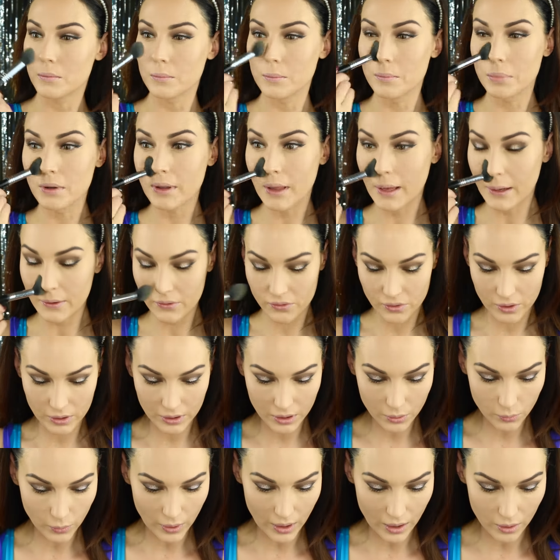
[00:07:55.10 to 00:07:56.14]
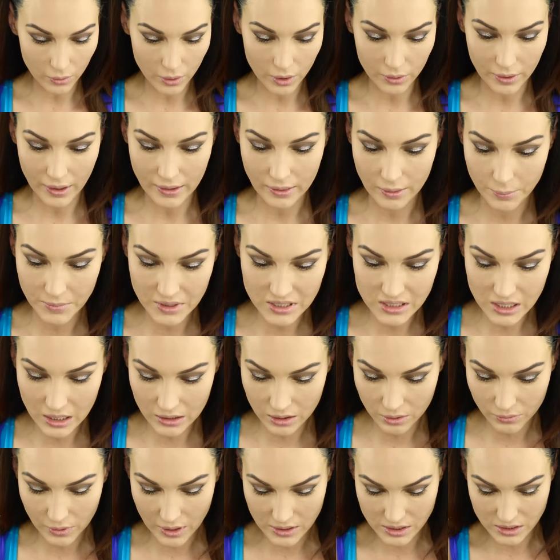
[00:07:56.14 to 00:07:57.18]
Blend really well. Okay, let me
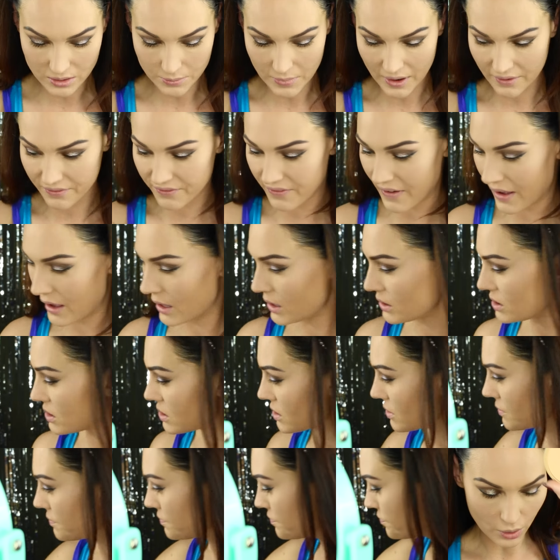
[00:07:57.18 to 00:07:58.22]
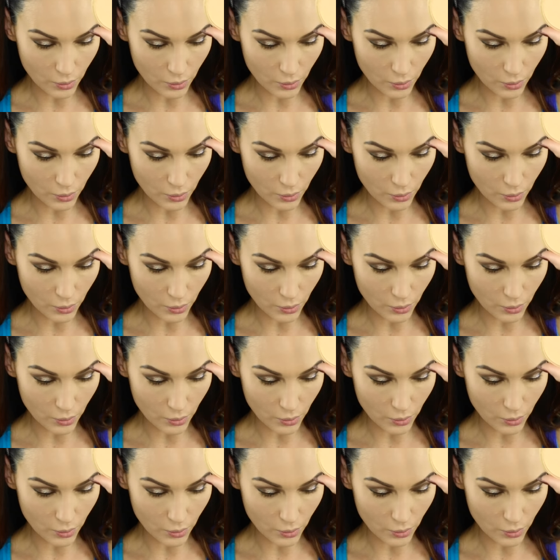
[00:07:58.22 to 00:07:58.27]
set the rest of my face.